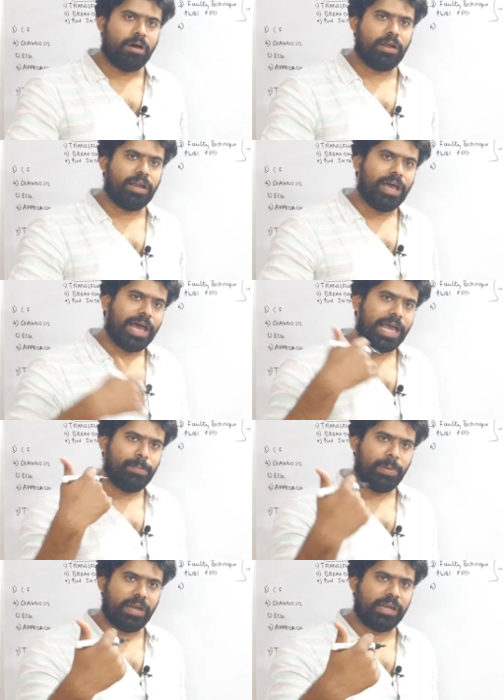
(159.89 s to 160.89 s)
or
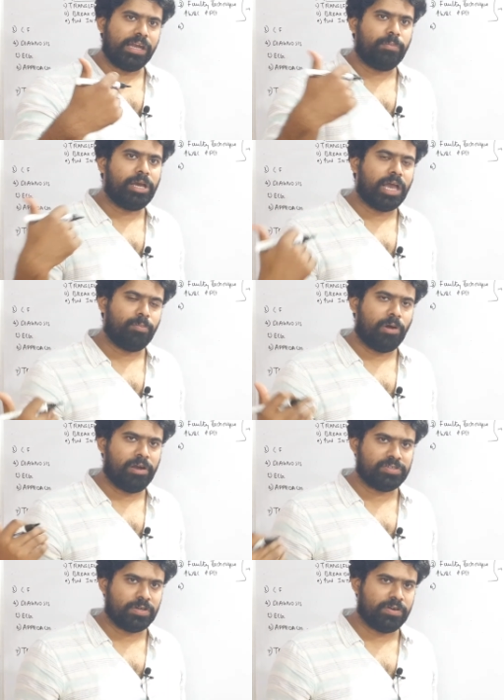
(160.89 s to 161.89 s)
hypereninemic
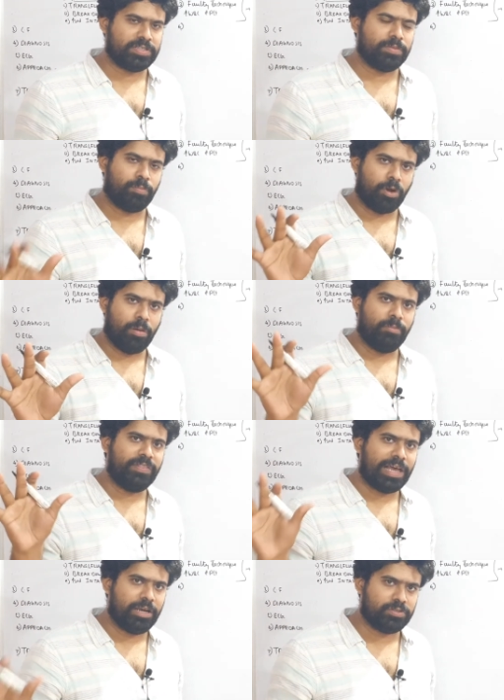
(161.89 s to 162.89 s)
hypoaldosteronism, the problem
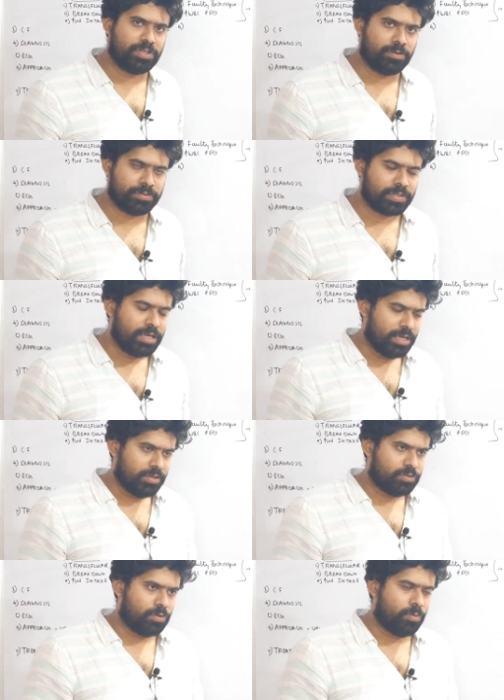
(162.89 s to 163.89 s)
with aldosterone.
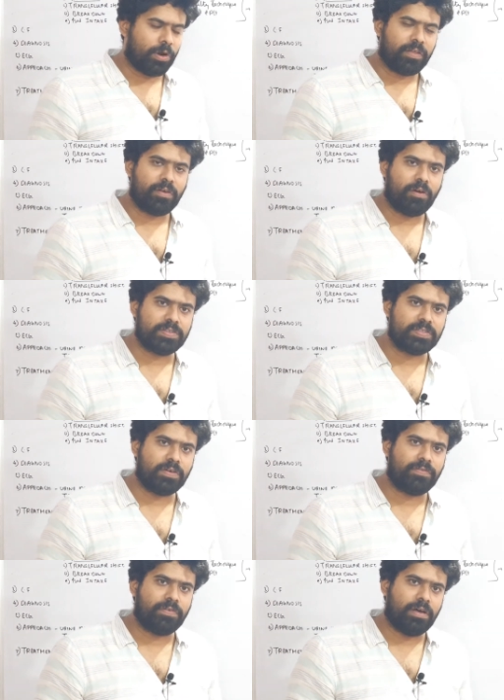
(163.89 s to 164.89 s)
So what are the causes
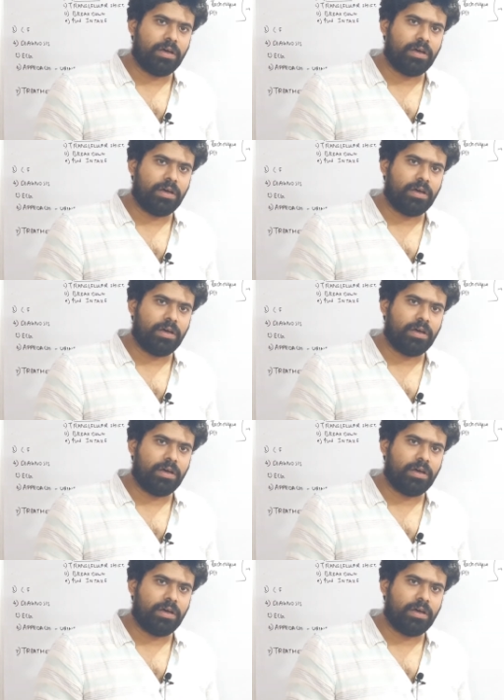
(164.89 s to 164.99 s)
of